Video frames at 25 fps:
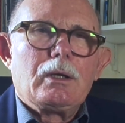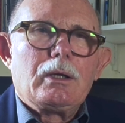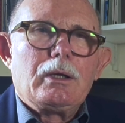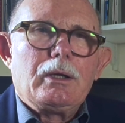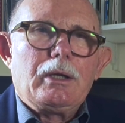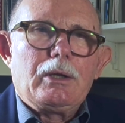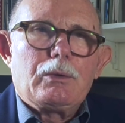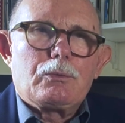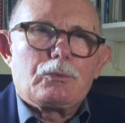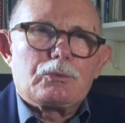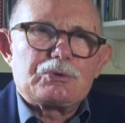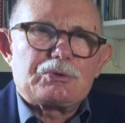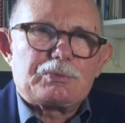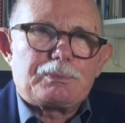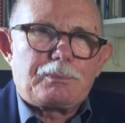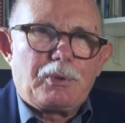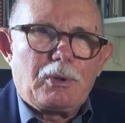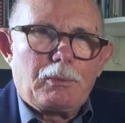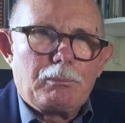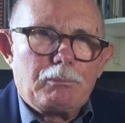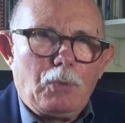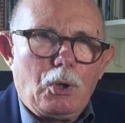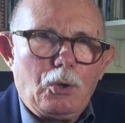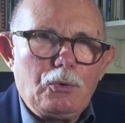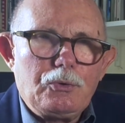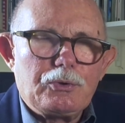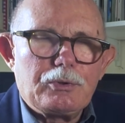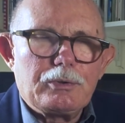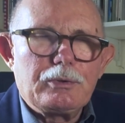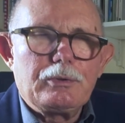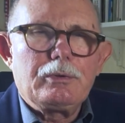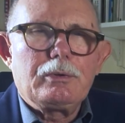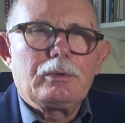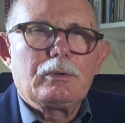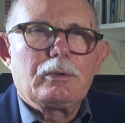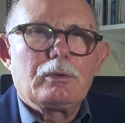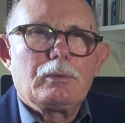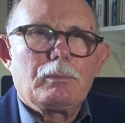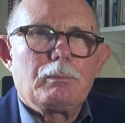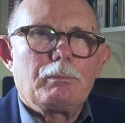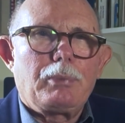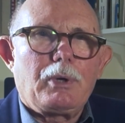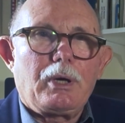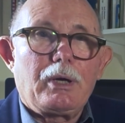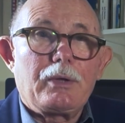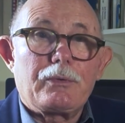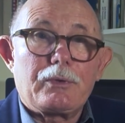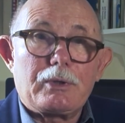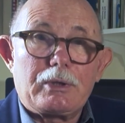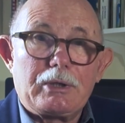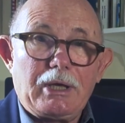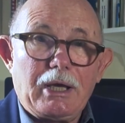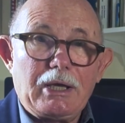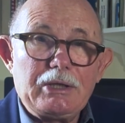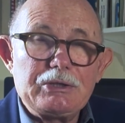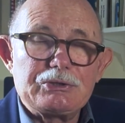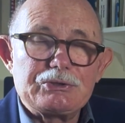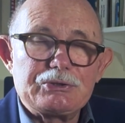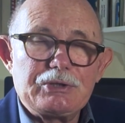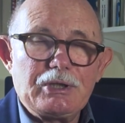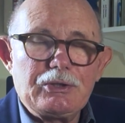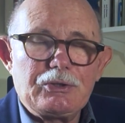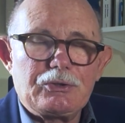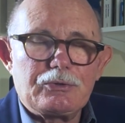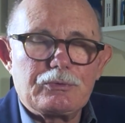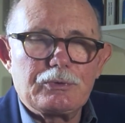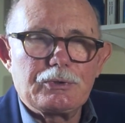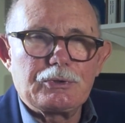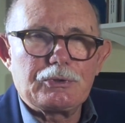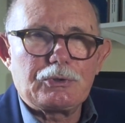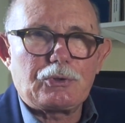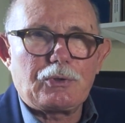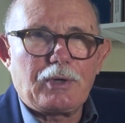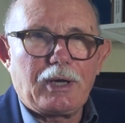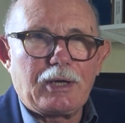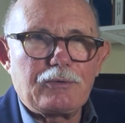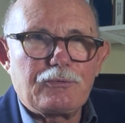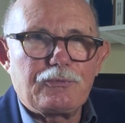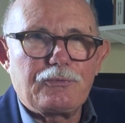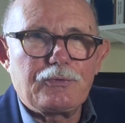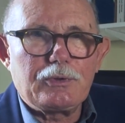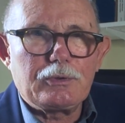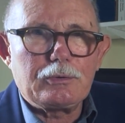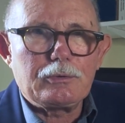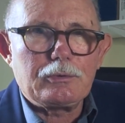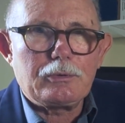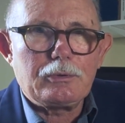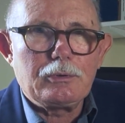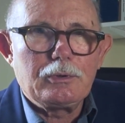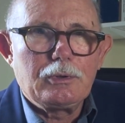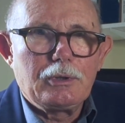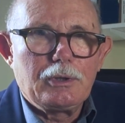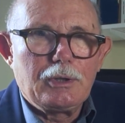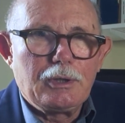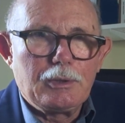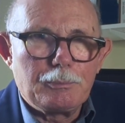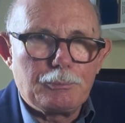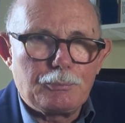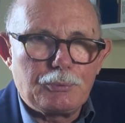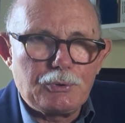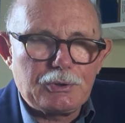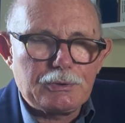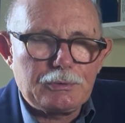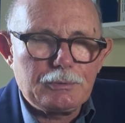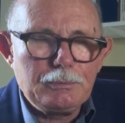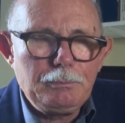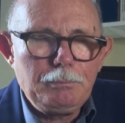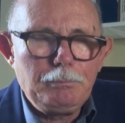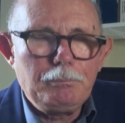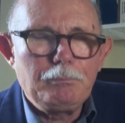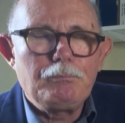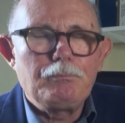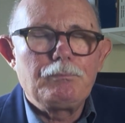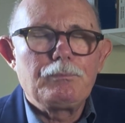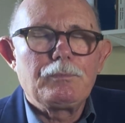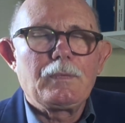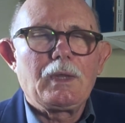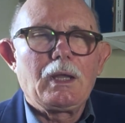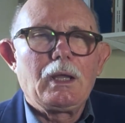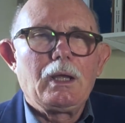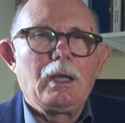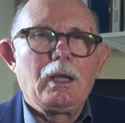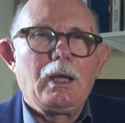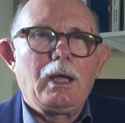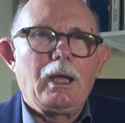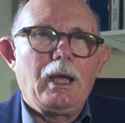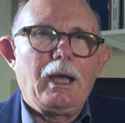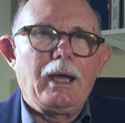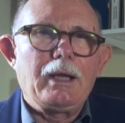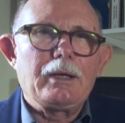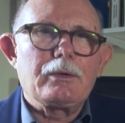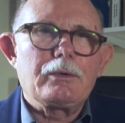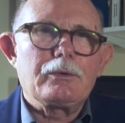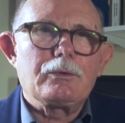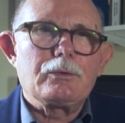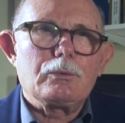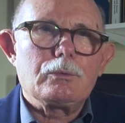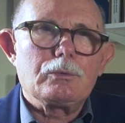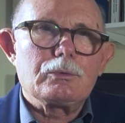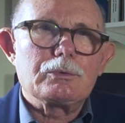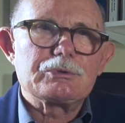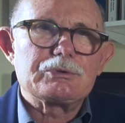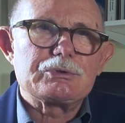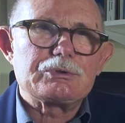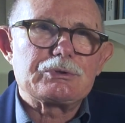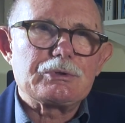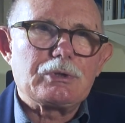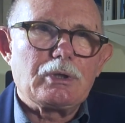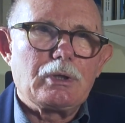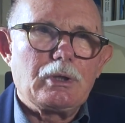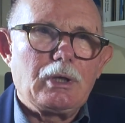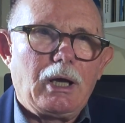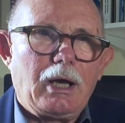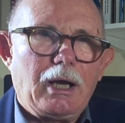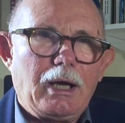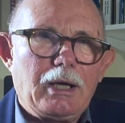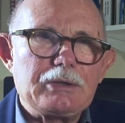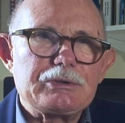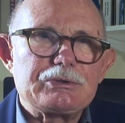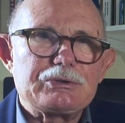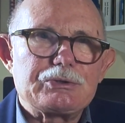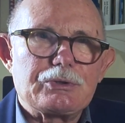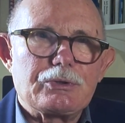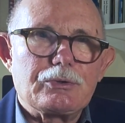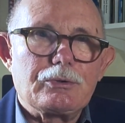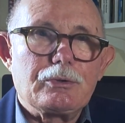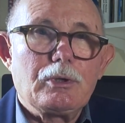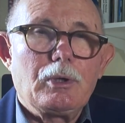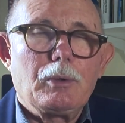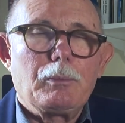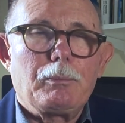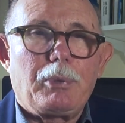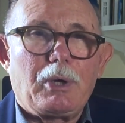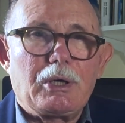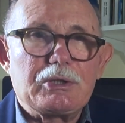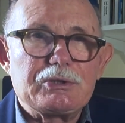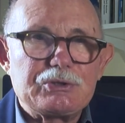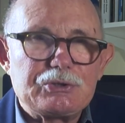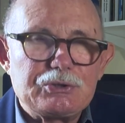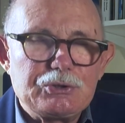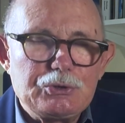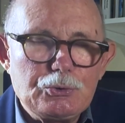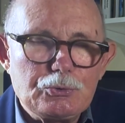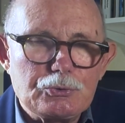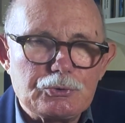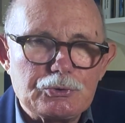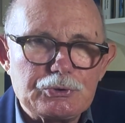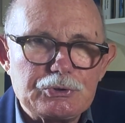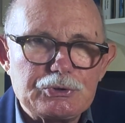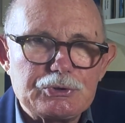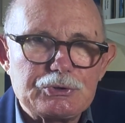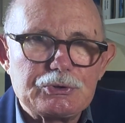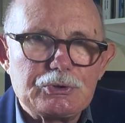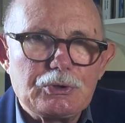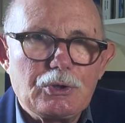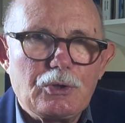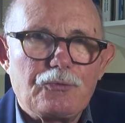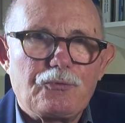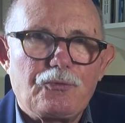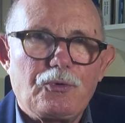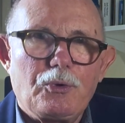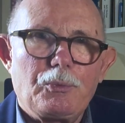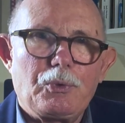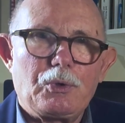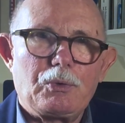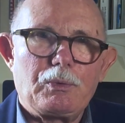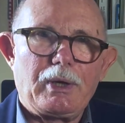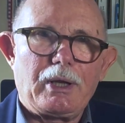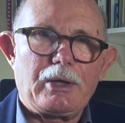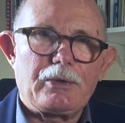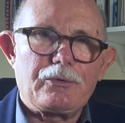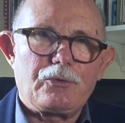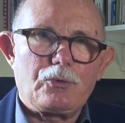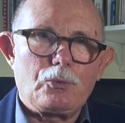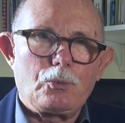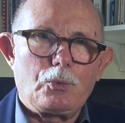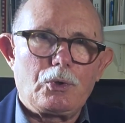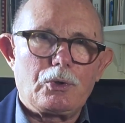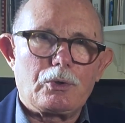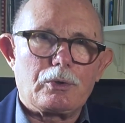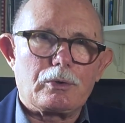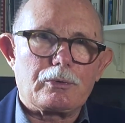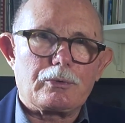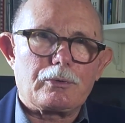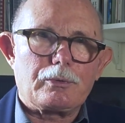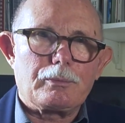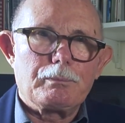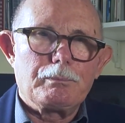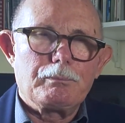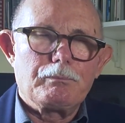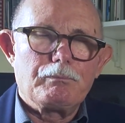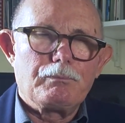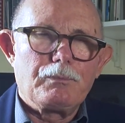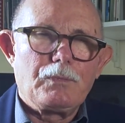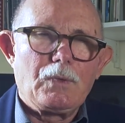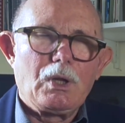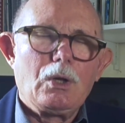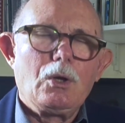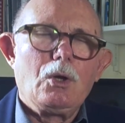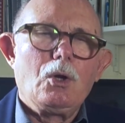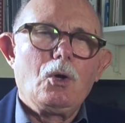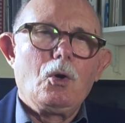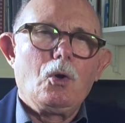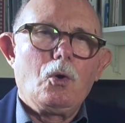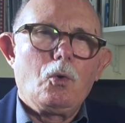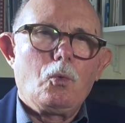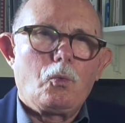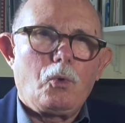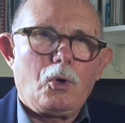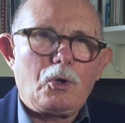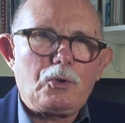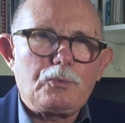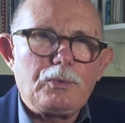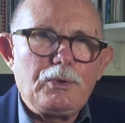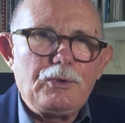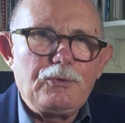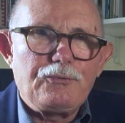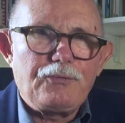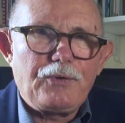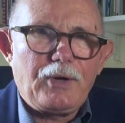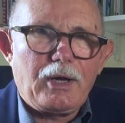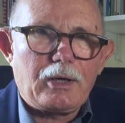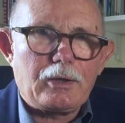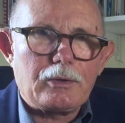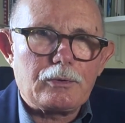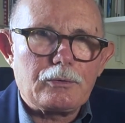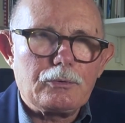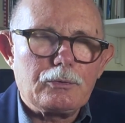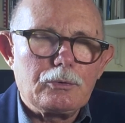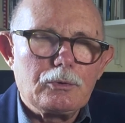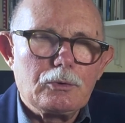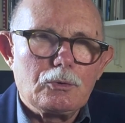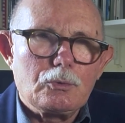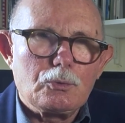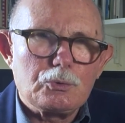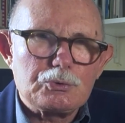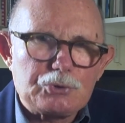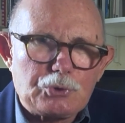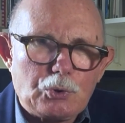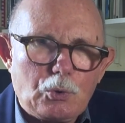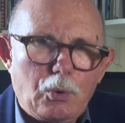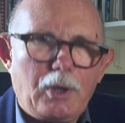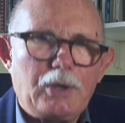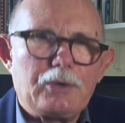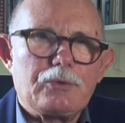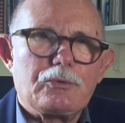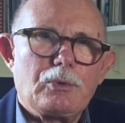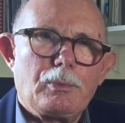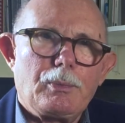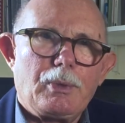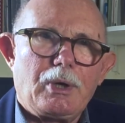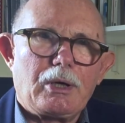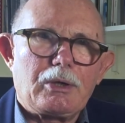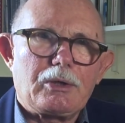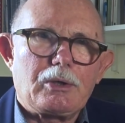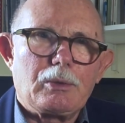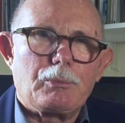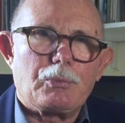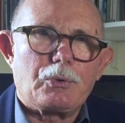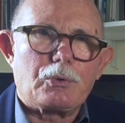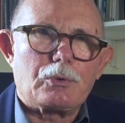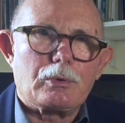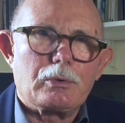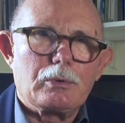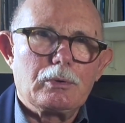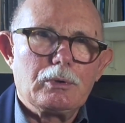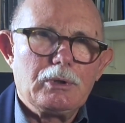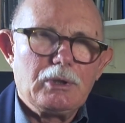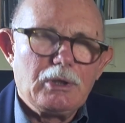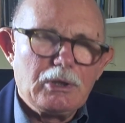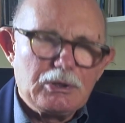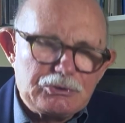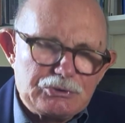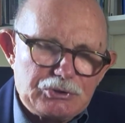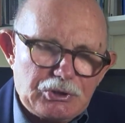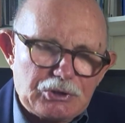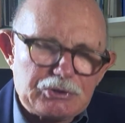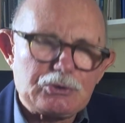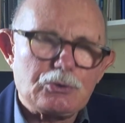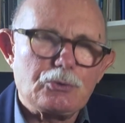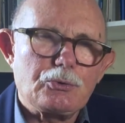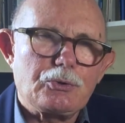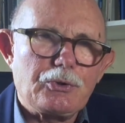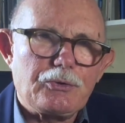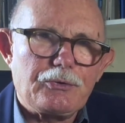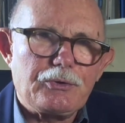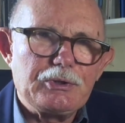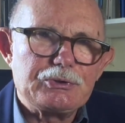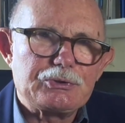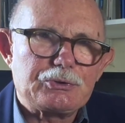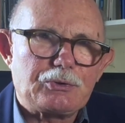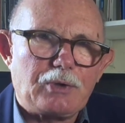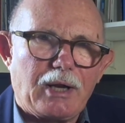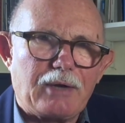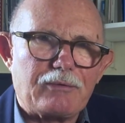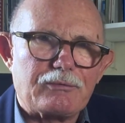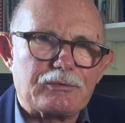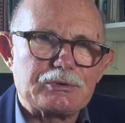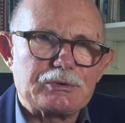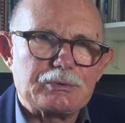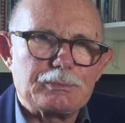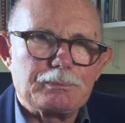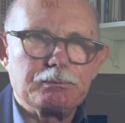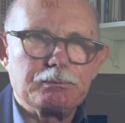It was promoted by the Case Centre in Cranfield in Britain, and it was answered by students from around the world. What we found was quite remarkable. Just look at these graphs.